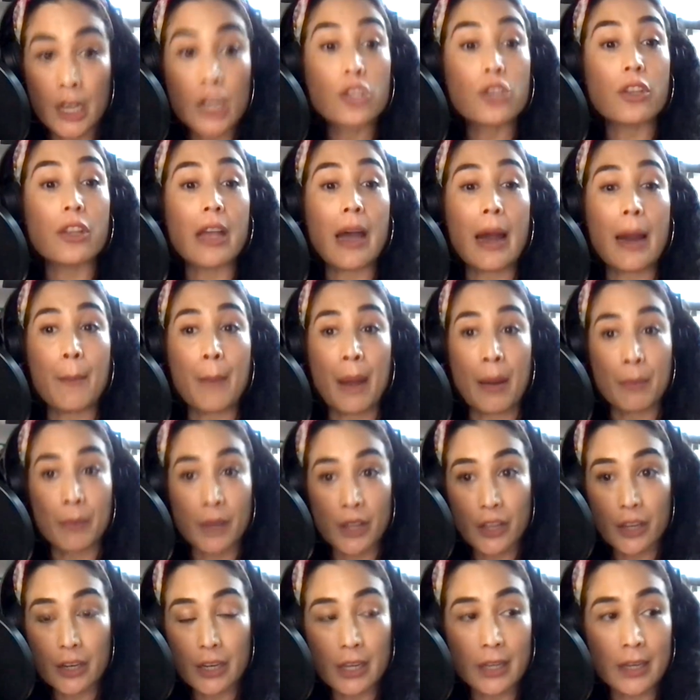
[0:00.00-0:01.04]
so that my
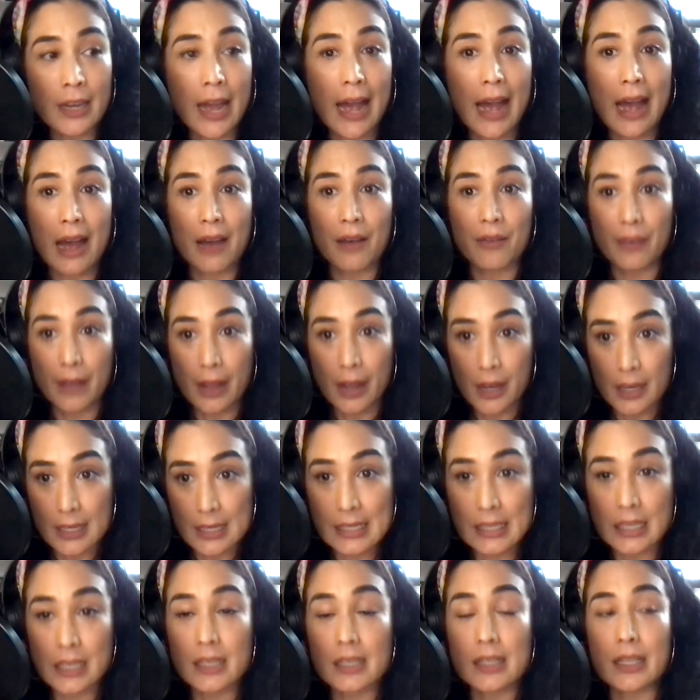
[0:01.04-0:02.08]
mother could have
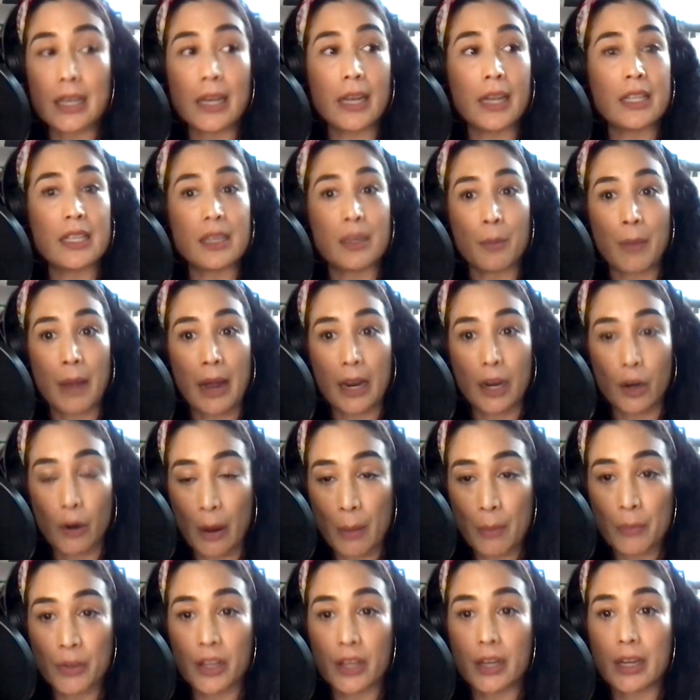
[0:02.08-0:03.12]
assistance and my
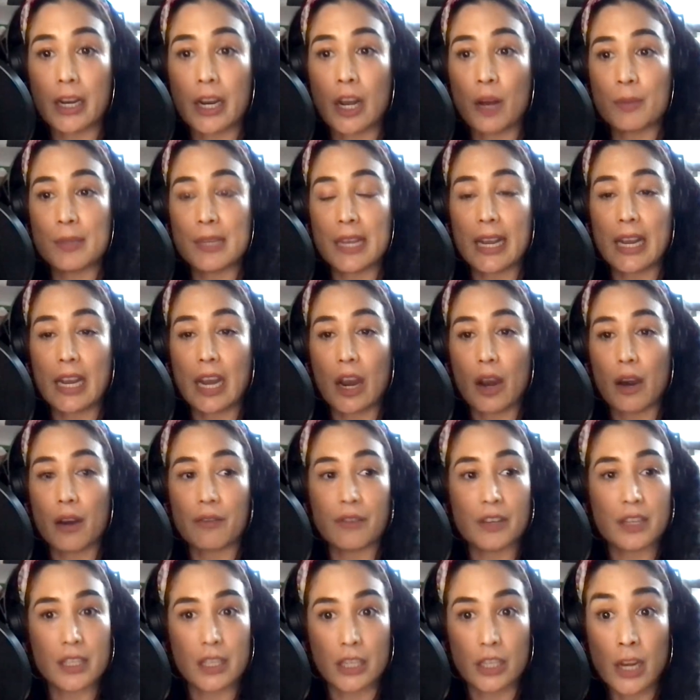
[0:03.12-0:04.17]
grandmother can help take care
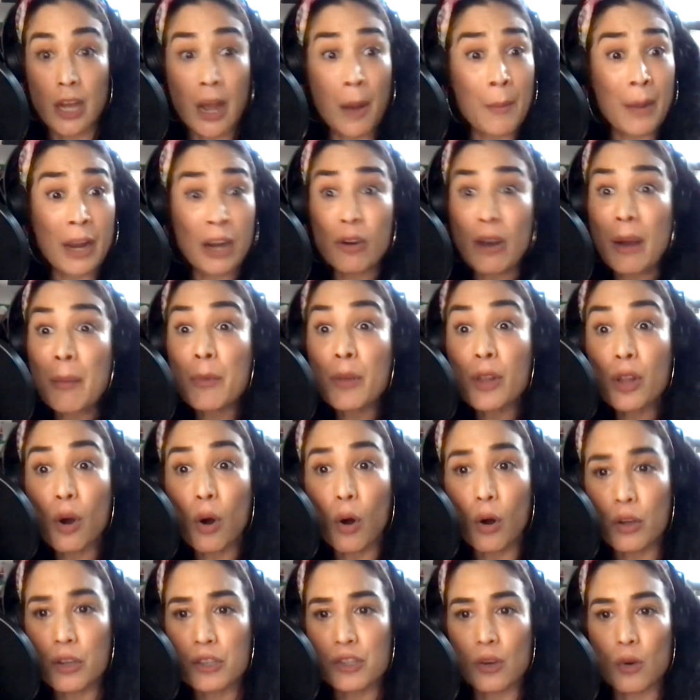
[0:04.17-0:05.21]
of us. And my grandmother
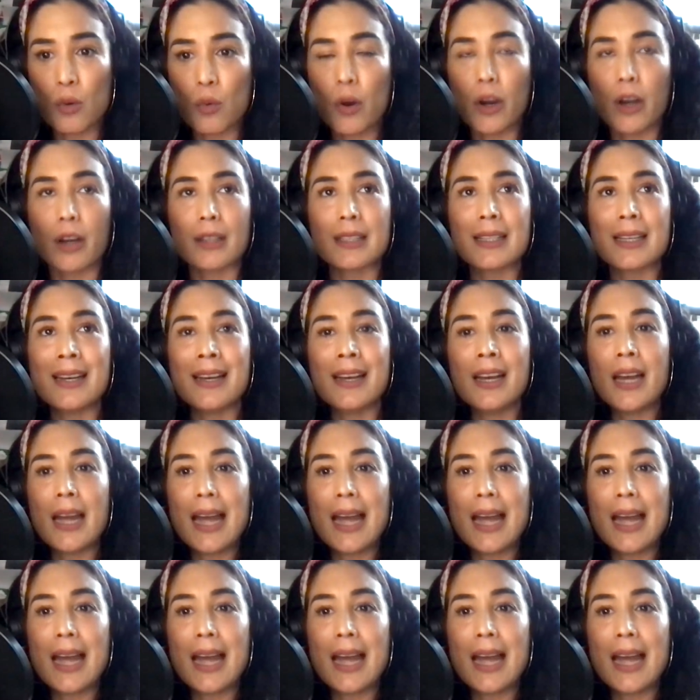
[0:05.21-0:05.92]
also worked.